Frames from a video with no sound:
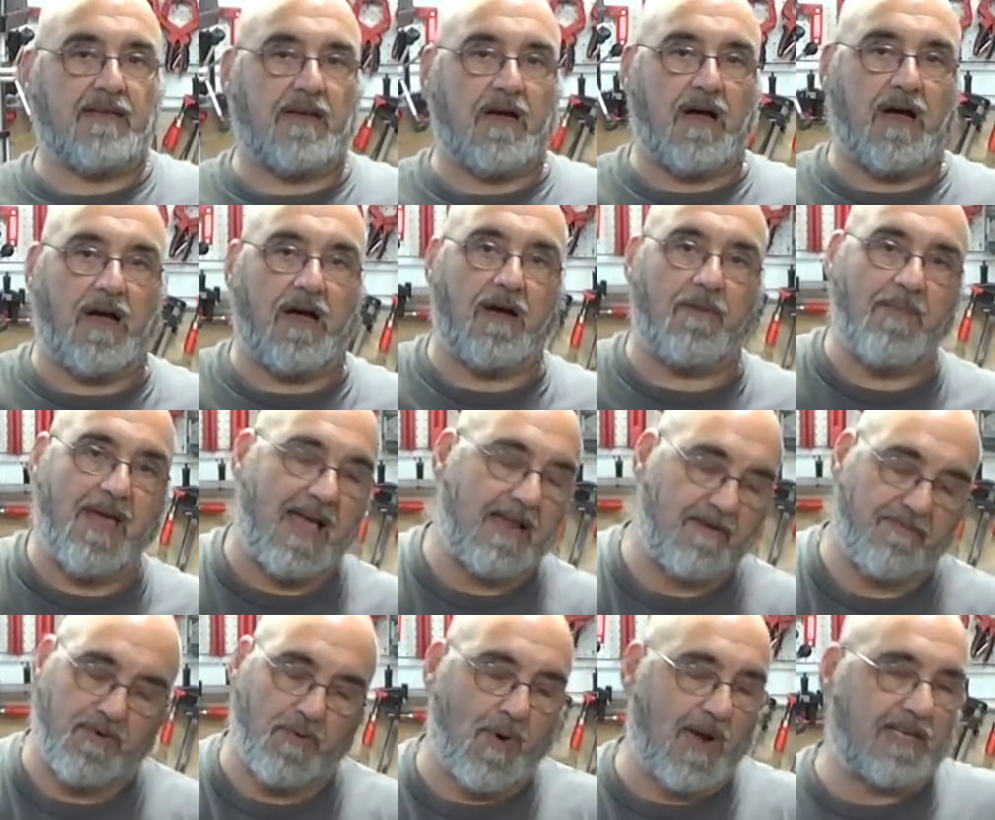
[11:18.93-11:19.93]
Uh, and
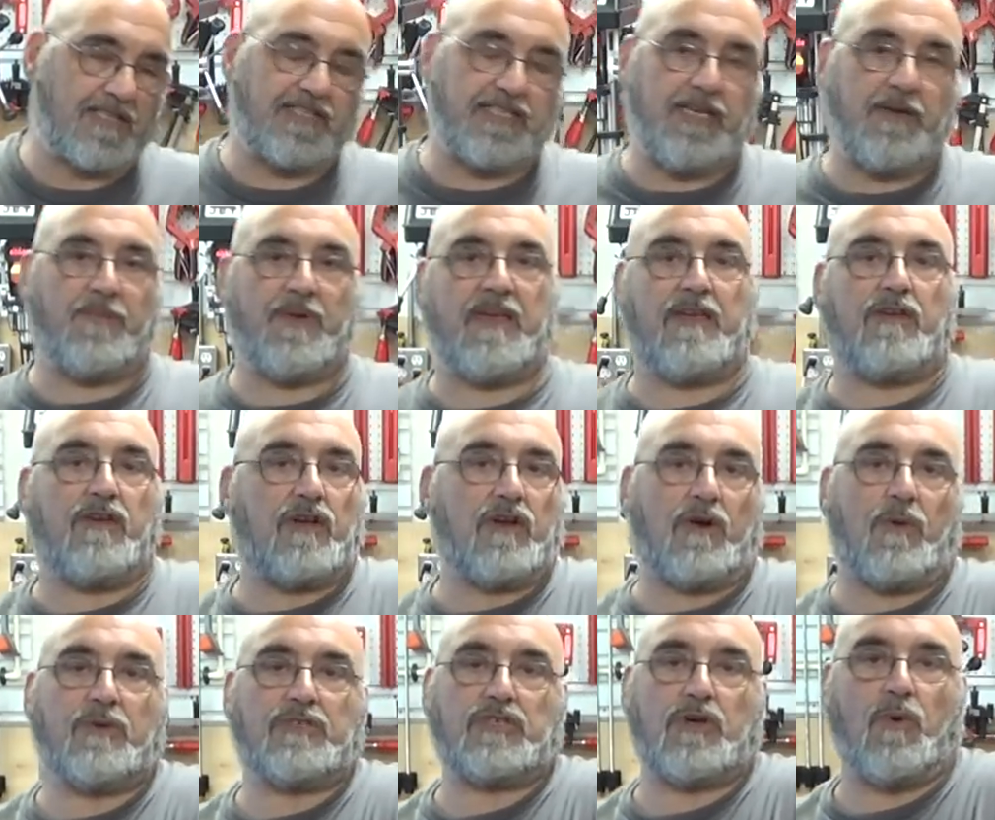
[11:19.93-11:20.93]
if you want to see me, you can
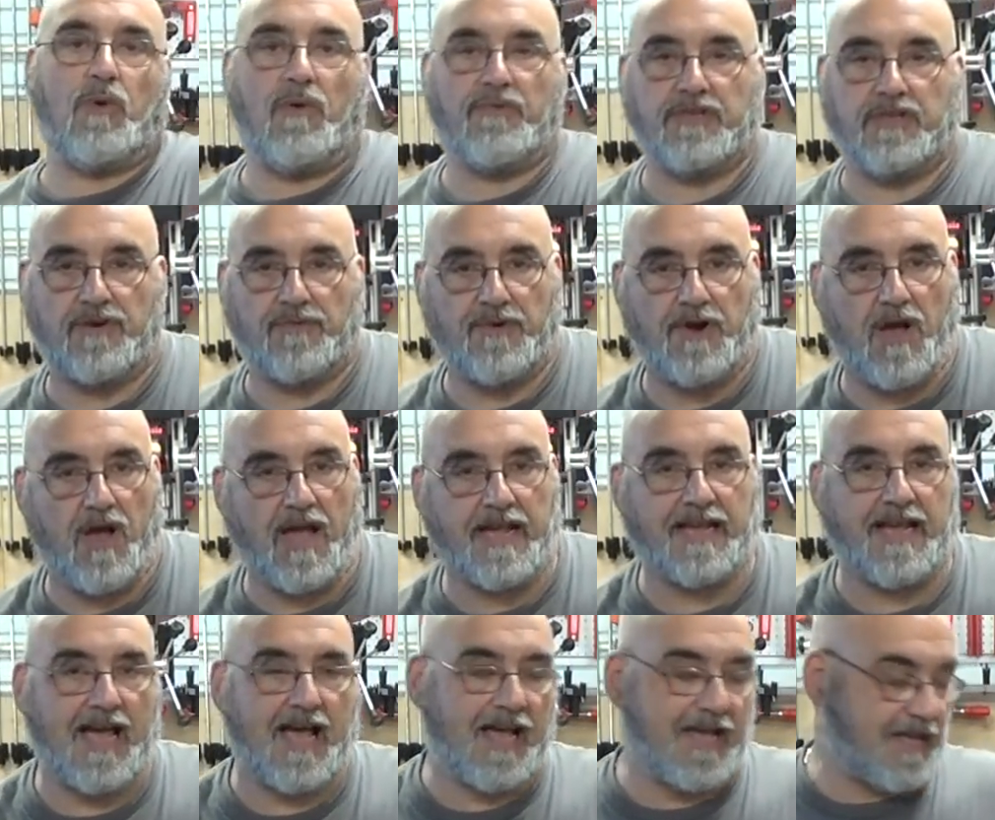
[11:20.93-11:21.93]
always go over to the Renai
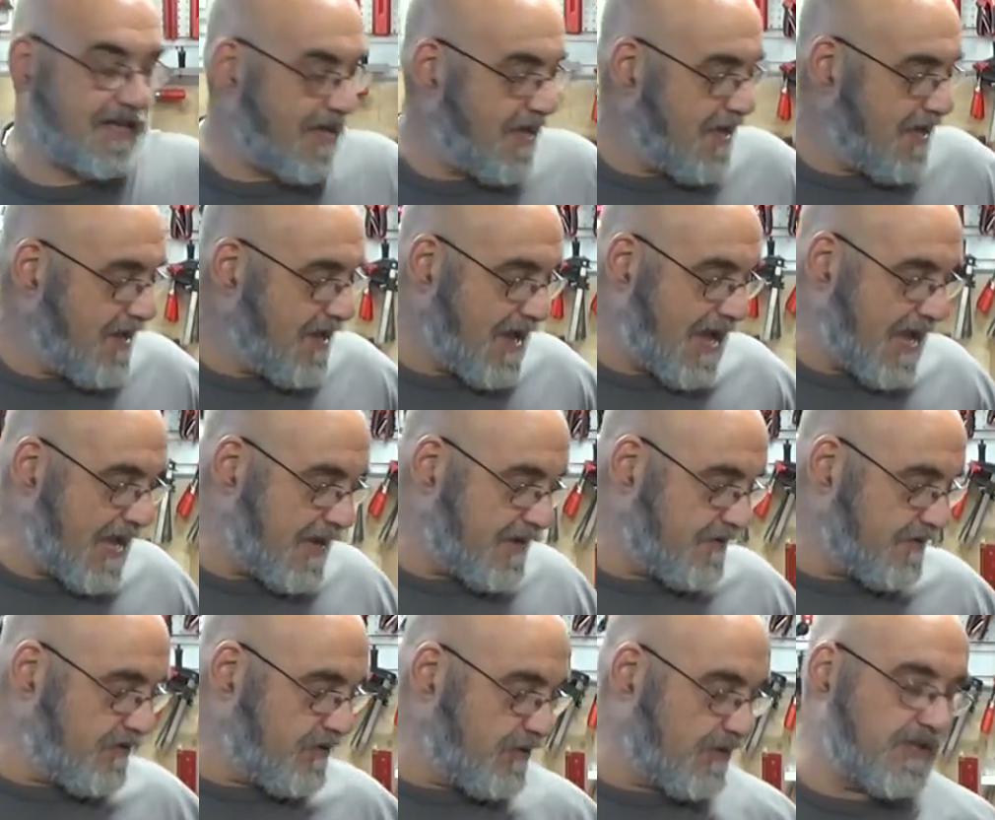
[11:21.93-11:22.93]
guy
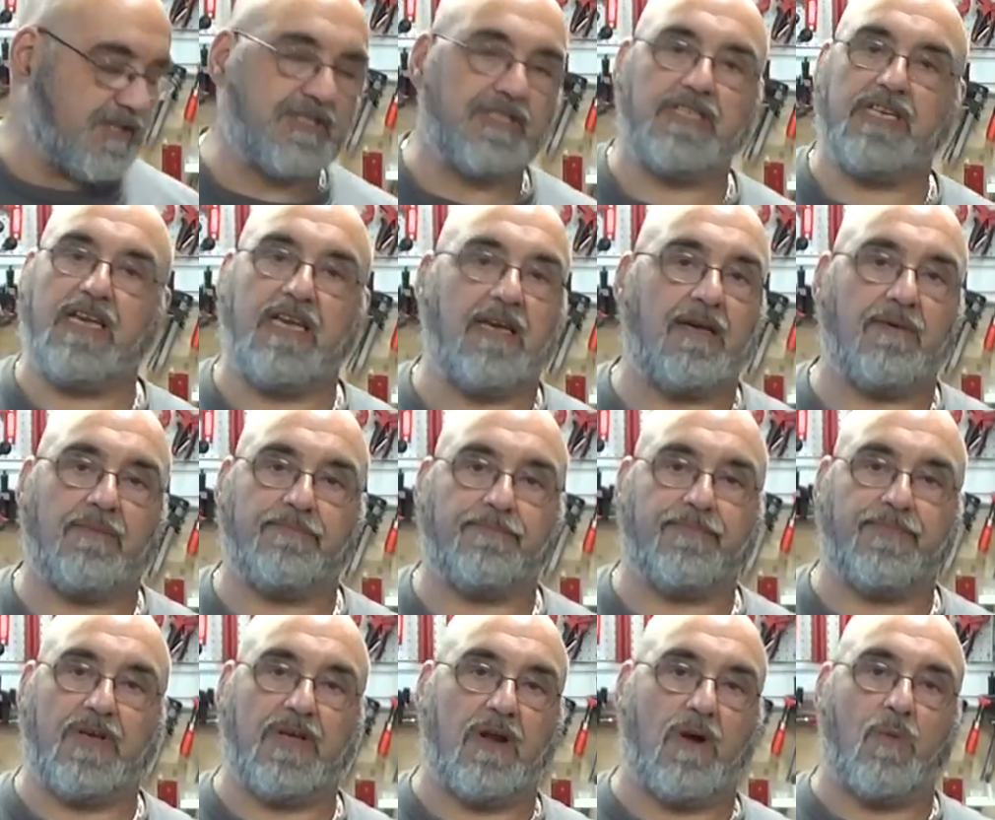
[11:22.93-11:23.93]
and you can see,
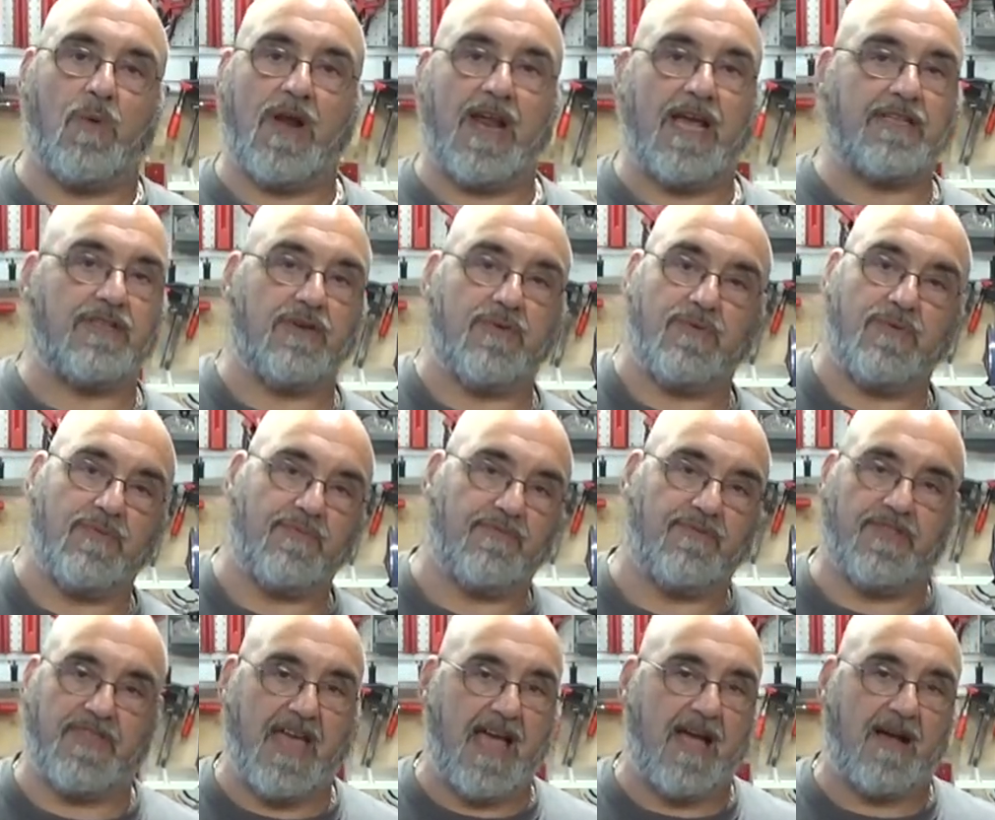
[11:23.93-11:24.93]
you know, what I do
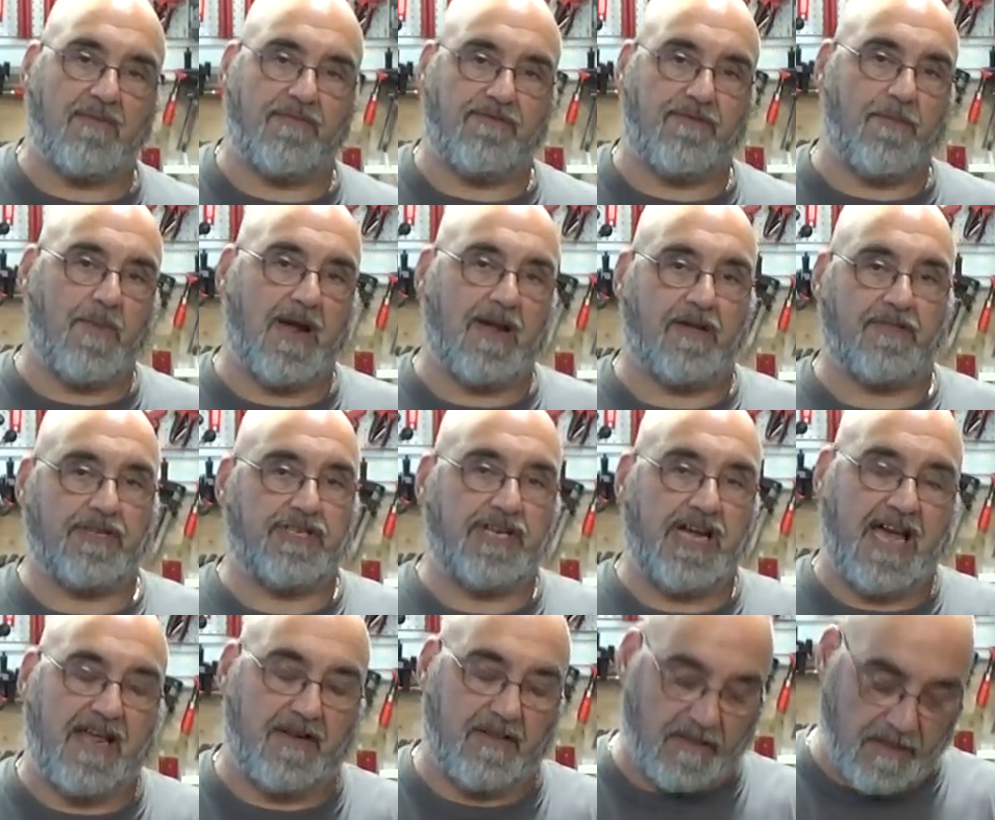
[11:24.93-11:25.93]
for there for my other
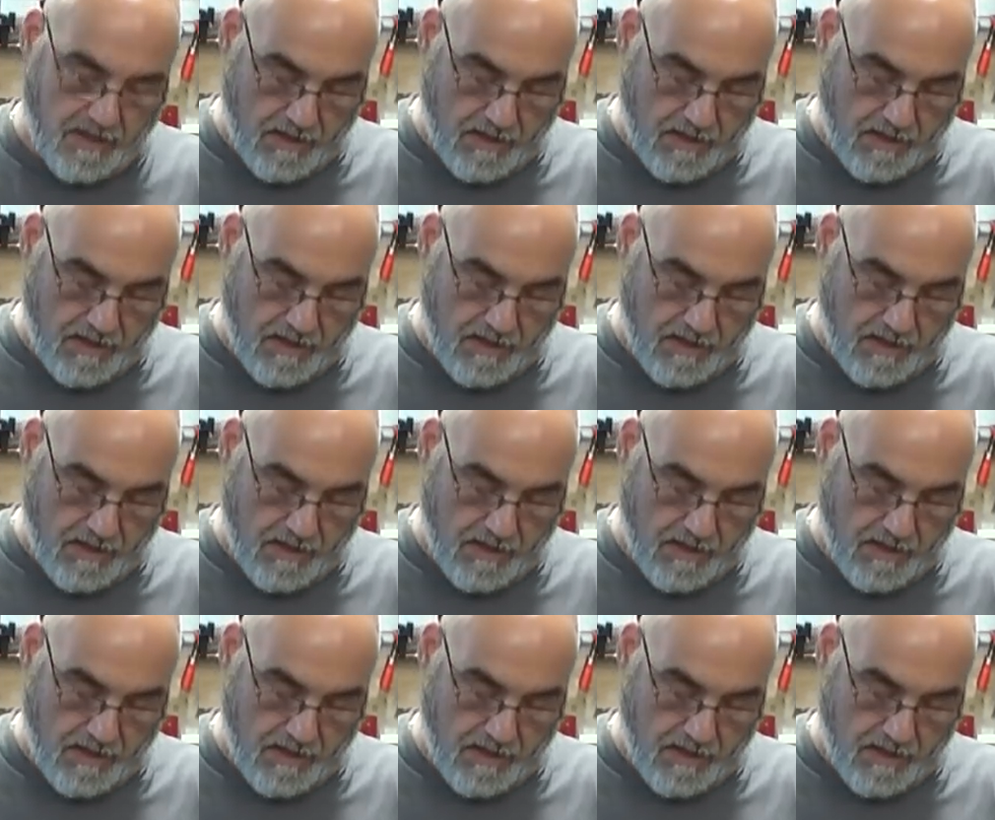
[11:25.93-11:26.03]
channel.